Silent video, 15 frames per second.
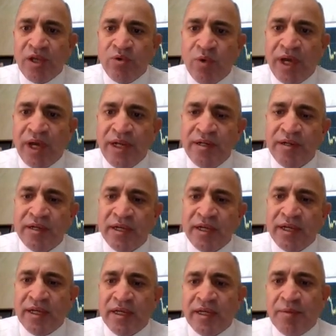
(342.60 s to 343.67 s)
The white
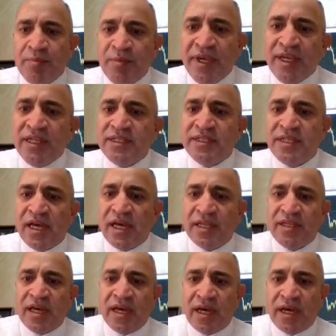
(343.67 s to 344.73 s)
one means
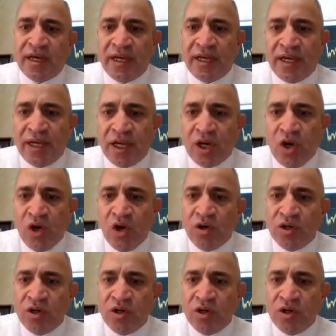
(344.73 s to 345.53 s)
that the